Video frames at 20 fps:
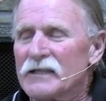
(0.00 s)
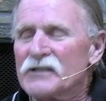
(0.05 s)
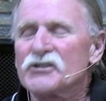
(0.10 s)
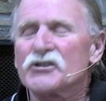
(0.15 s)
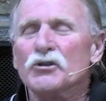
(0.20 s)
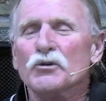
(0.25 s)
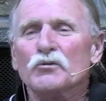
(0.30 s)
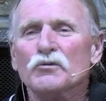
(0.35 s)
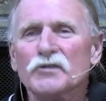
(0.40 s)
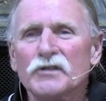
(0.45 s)

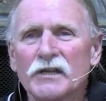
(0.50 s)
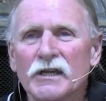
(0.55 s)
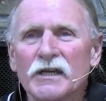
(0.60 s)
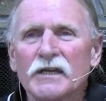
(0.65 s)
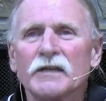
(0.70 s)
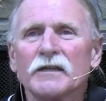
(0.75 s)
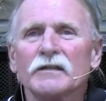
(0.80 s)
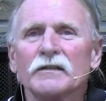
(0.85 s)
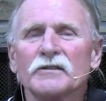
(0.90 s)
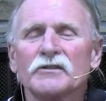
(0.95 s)

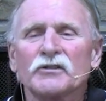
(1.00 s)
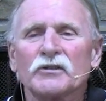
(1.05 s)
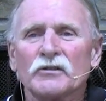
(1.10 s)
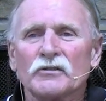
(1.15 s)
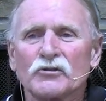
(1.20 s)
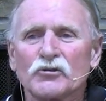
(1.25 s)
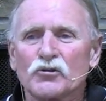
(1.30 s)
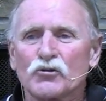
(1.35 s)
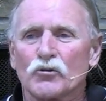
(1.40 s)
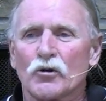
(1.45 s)
unique in its
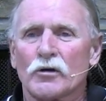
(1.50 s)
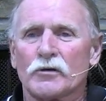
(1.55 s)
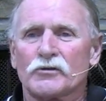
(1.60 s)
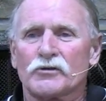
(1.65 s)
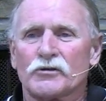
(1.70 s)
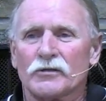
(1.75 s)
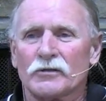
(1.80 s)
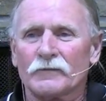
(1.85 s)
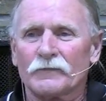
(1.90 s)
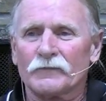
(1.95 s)

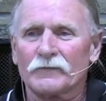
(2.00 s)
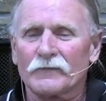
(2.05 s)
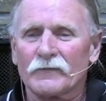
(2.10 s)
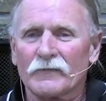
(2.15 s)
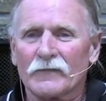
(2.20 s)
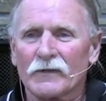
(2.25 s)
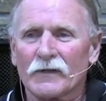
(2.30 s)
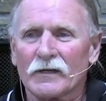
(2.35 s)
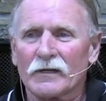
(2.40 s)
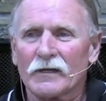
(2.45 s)
construction.
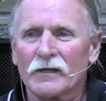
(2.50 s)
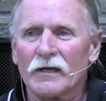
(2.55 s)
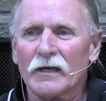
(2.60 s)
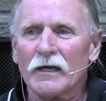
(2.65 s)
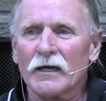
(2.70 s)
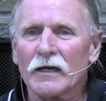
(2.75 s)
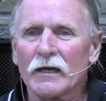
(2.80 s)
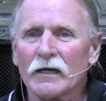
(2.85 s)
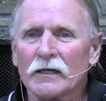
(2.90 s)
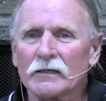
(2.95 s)

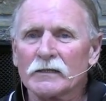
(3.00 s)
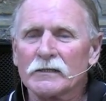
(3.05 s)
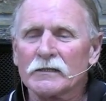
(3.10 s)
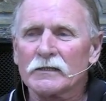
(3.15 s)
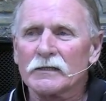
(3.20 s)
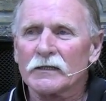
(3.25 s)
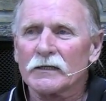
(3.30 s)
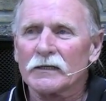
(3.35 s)
And